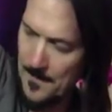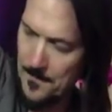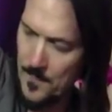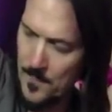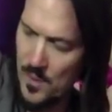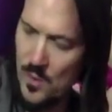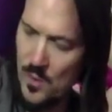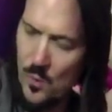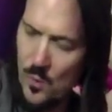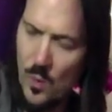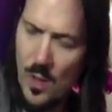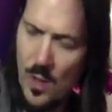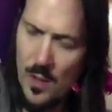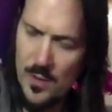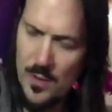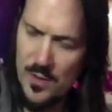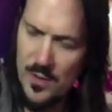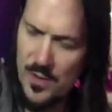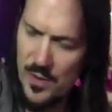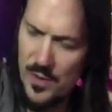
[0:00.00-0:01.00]
You
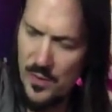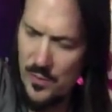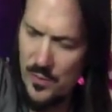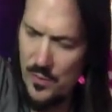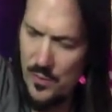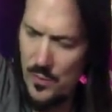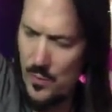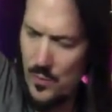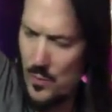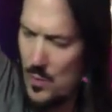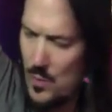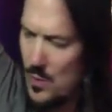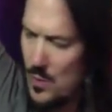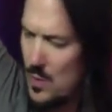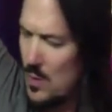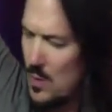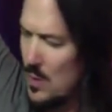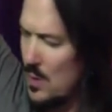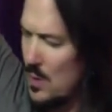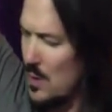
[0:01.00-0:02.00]
want to
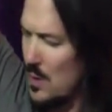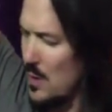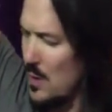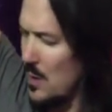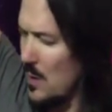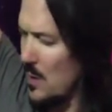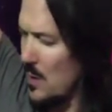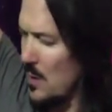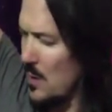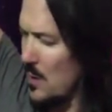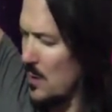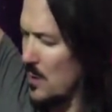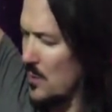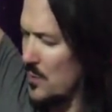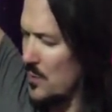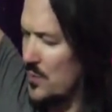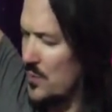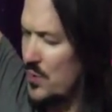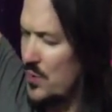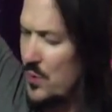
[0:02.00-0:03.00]

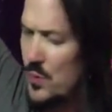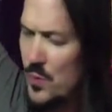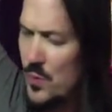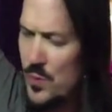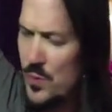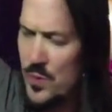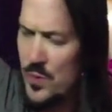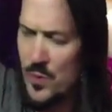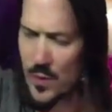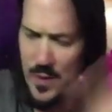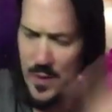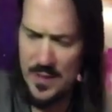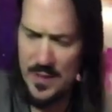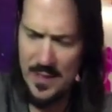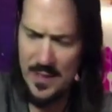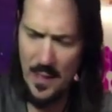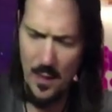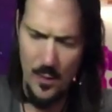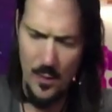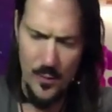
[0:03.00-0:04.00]
tune
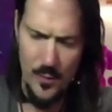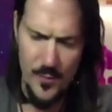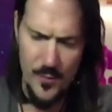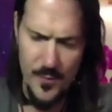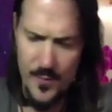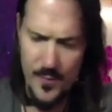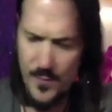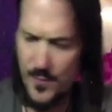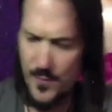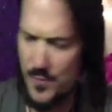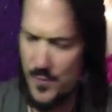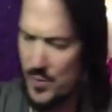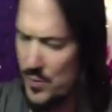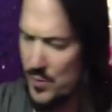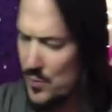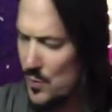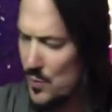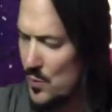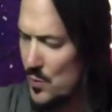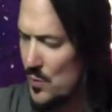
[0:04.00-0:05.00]
yourself
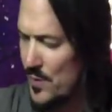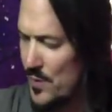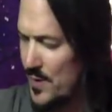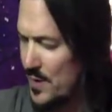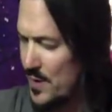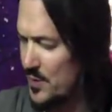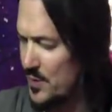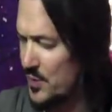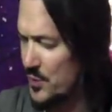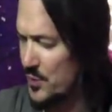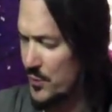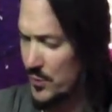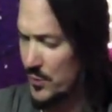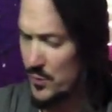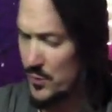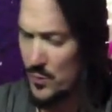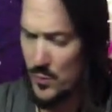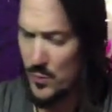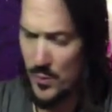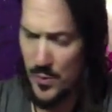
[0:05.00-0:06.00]
to this
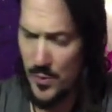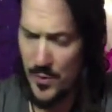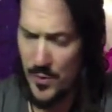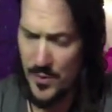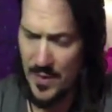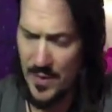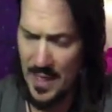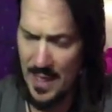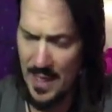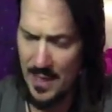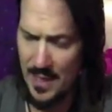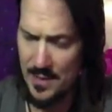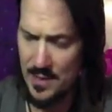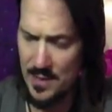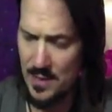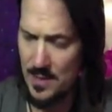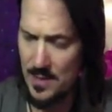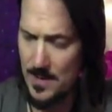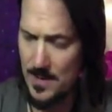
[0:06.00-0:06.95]
truth that